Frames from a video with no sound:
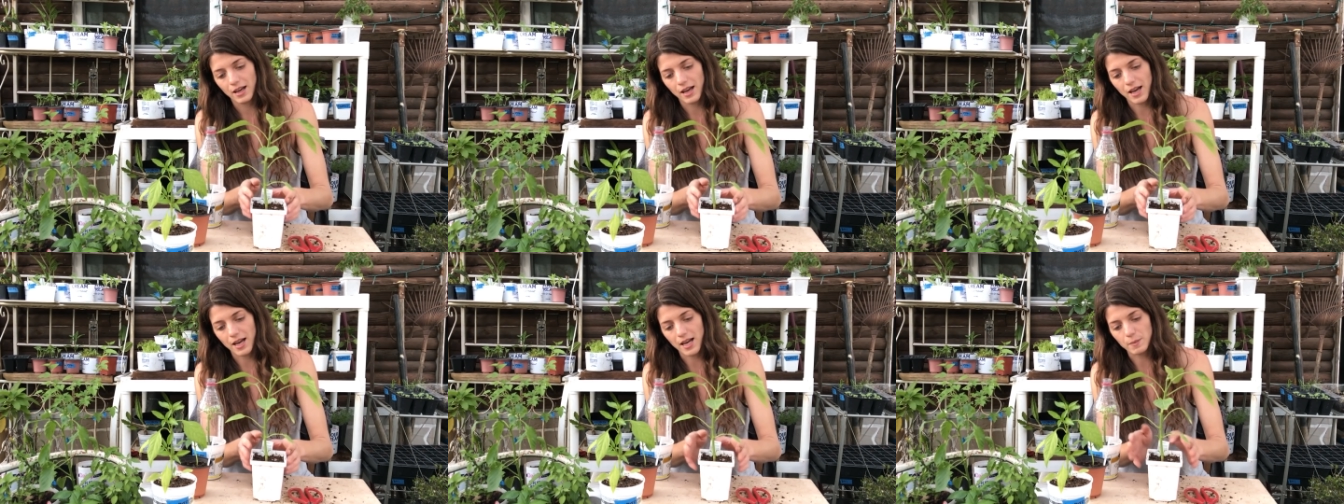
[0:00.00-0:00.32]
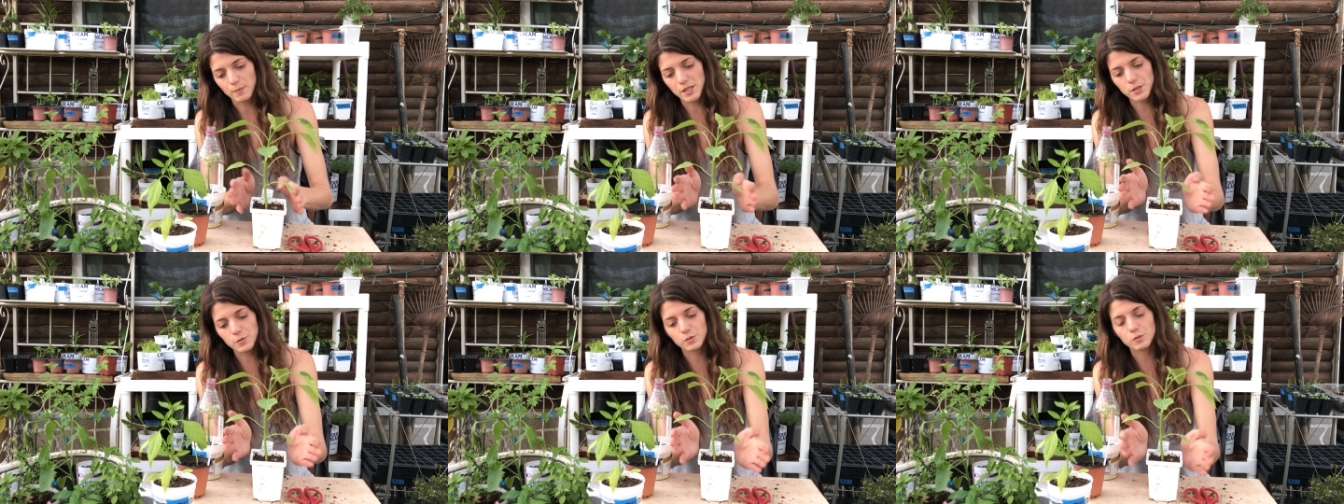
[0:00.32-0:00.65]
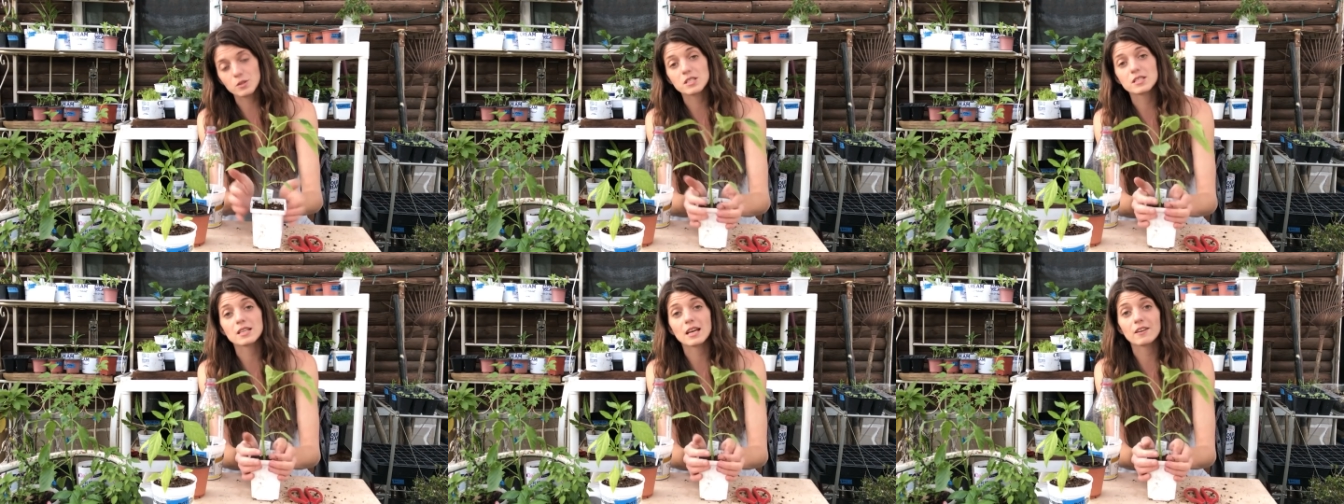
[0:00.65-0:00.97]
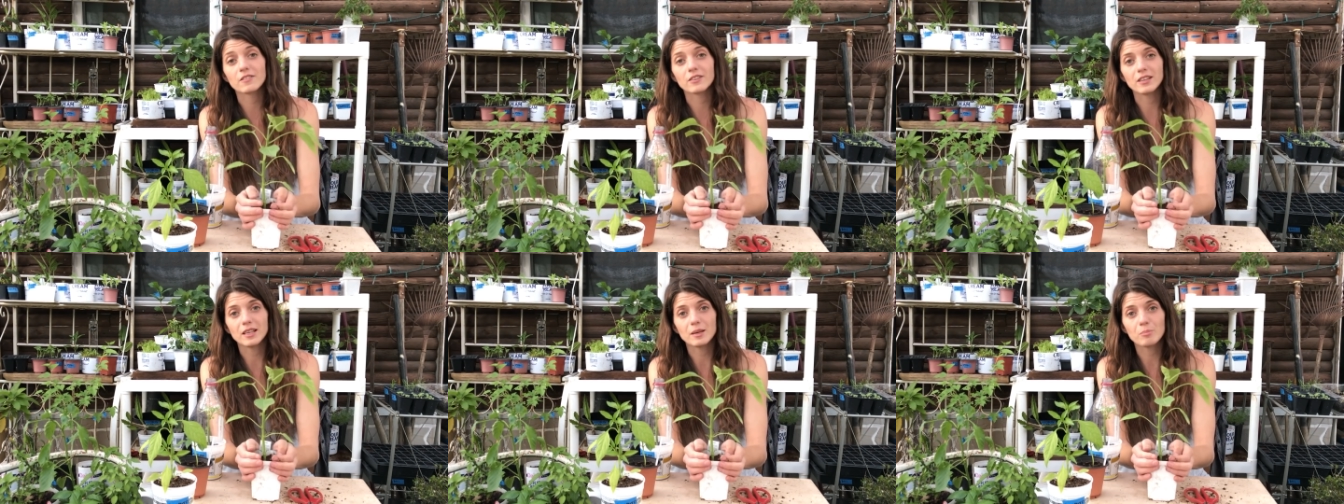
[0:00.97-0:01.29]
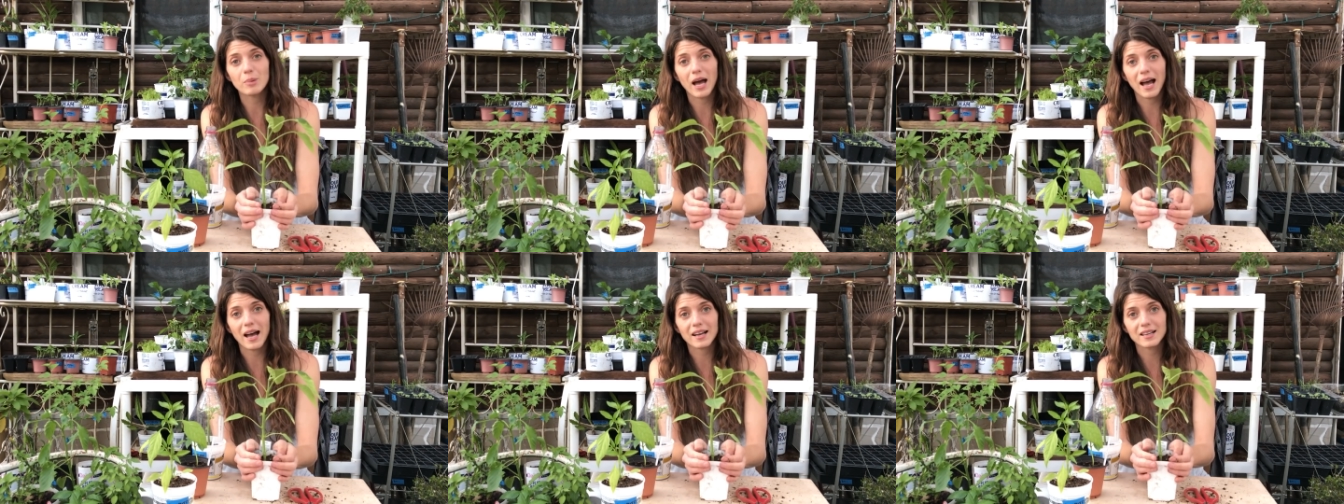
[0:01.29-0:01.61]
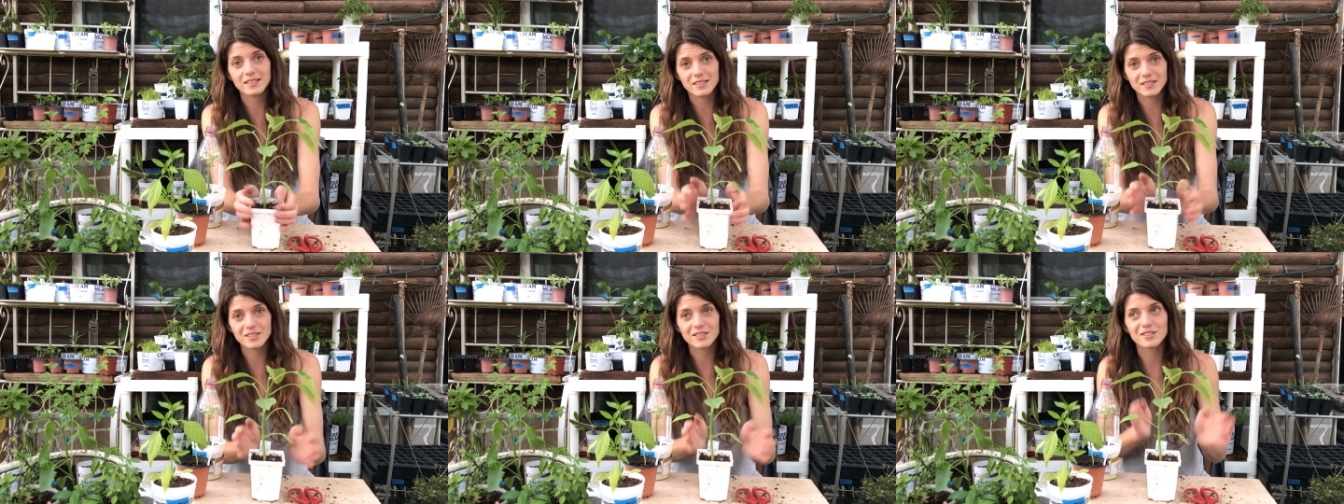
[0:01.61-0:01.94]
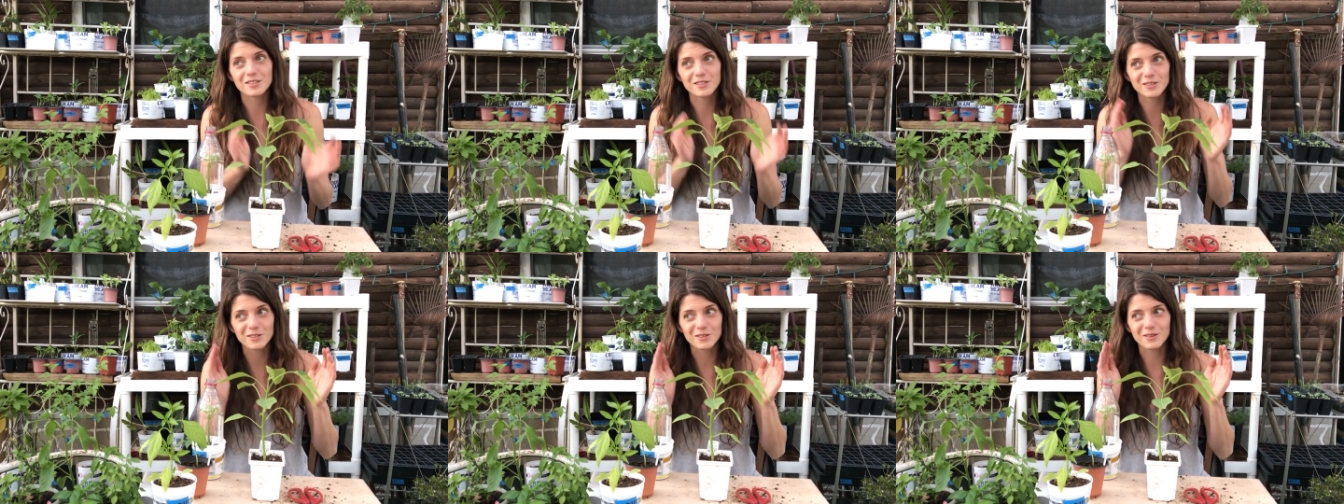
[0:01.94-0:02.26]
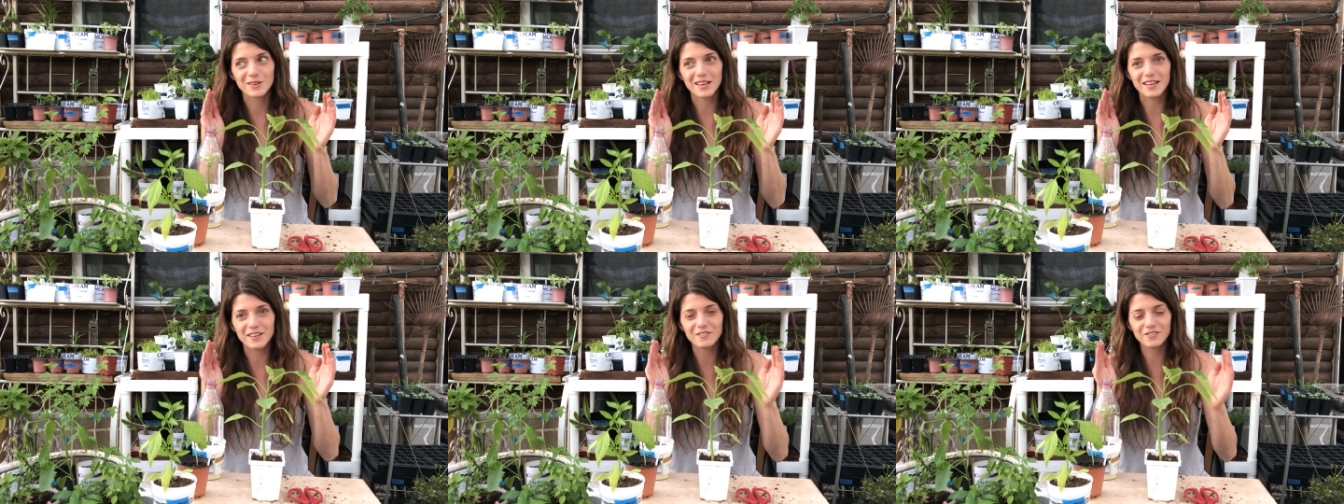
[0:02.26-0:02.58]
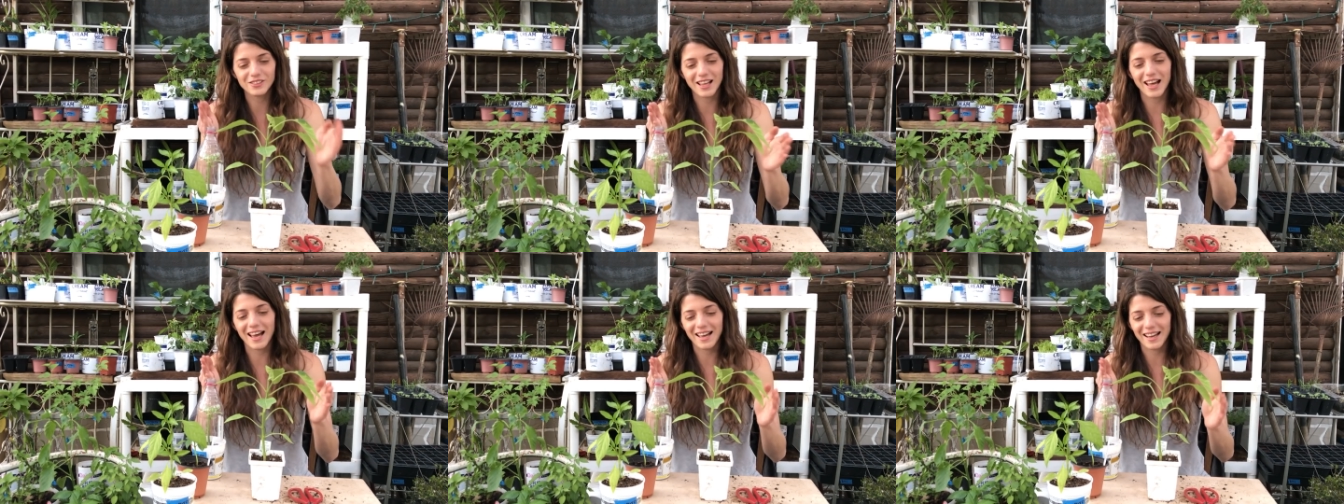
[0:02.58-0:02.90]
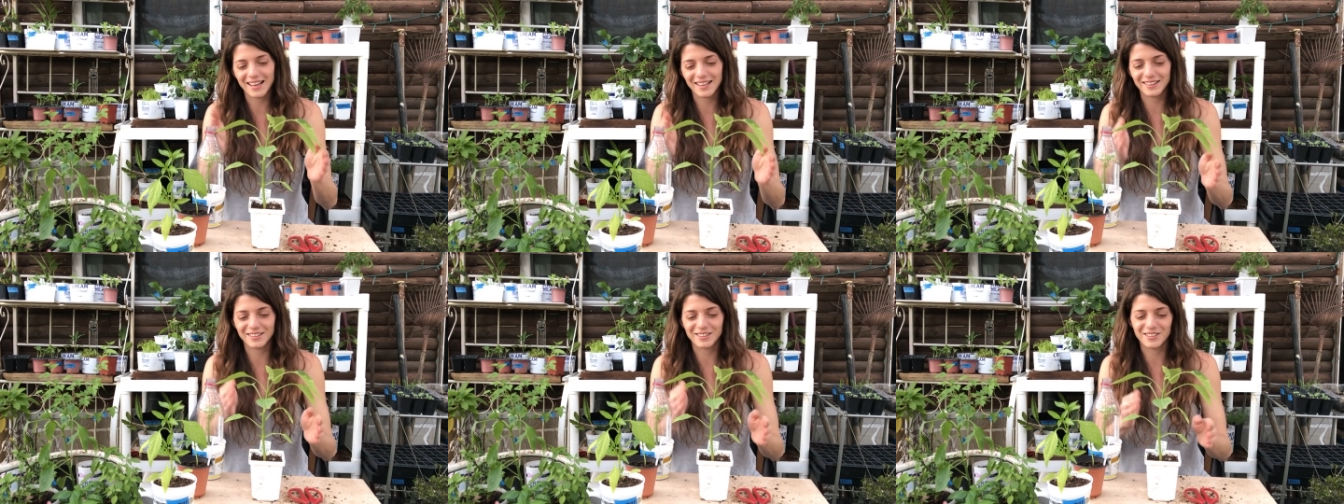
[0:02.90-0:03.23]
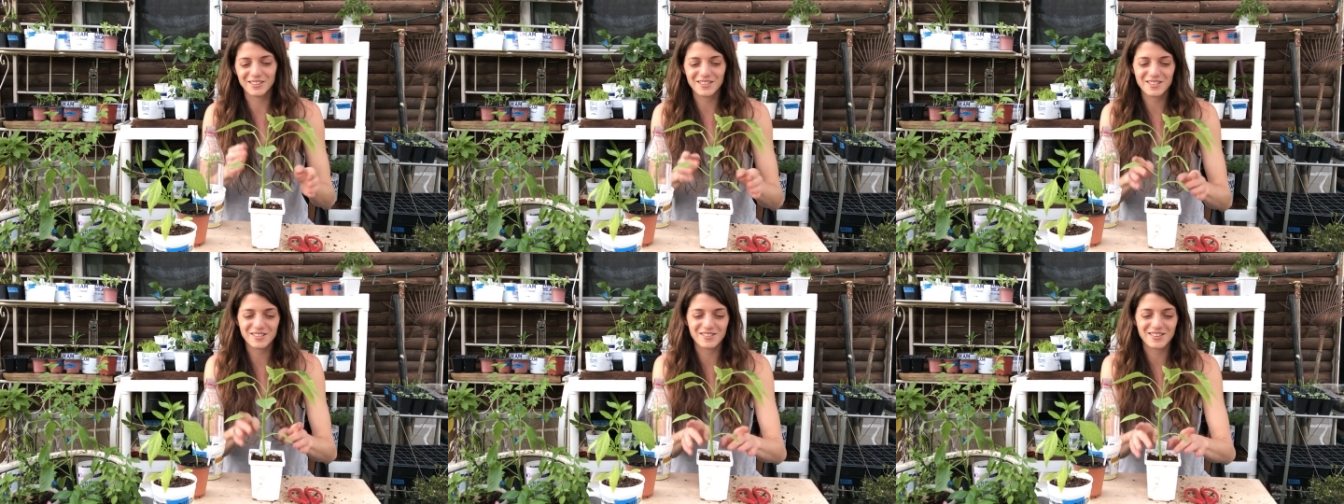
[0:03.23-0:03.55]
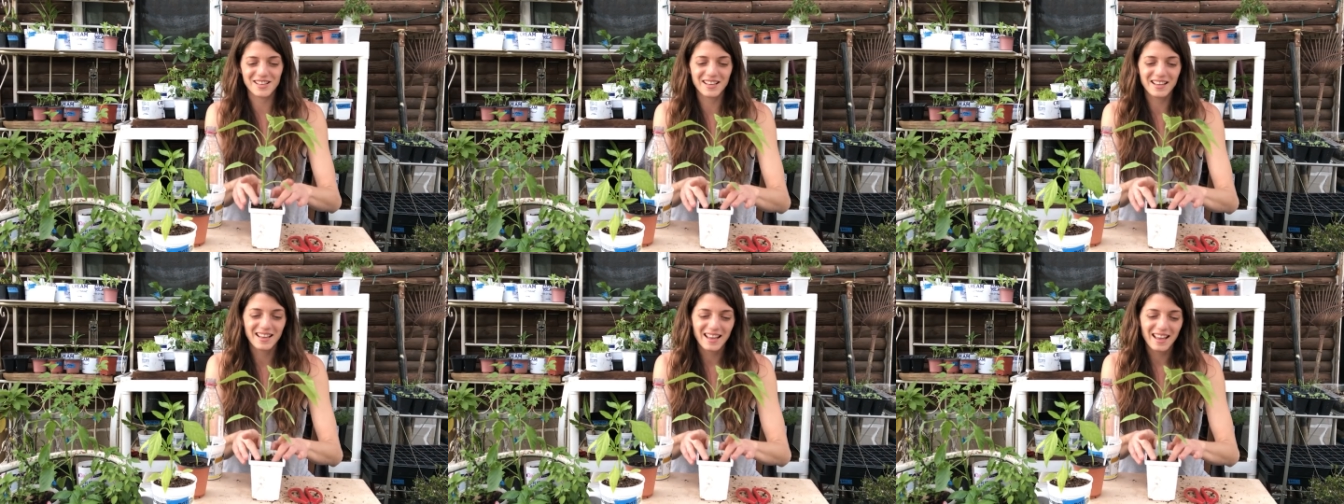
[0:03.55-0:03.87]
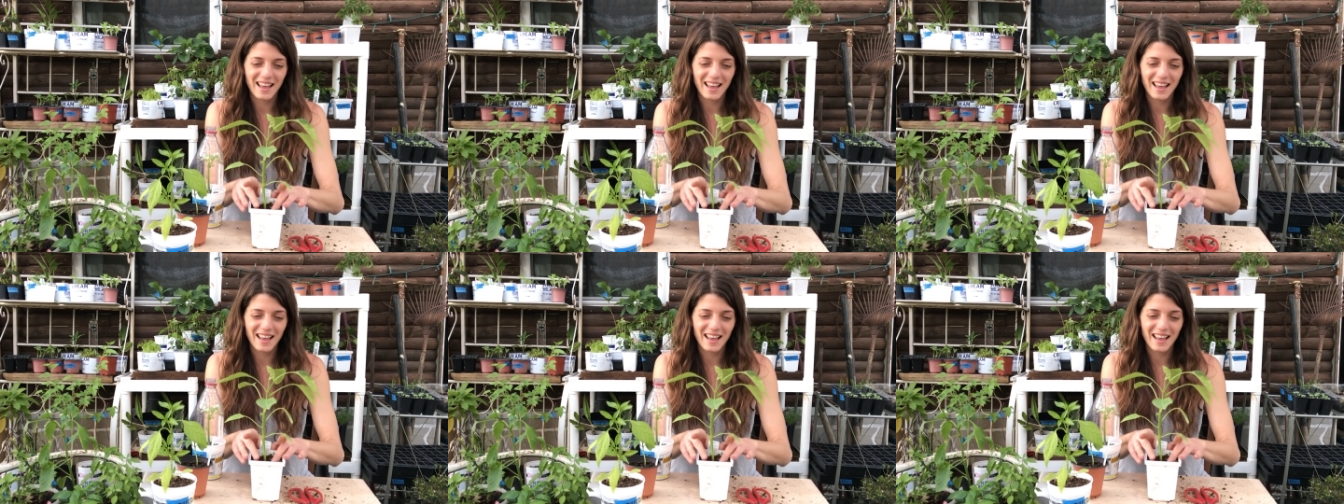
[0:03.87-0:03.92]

Um, this one was definitely packed into a flat at the nursery.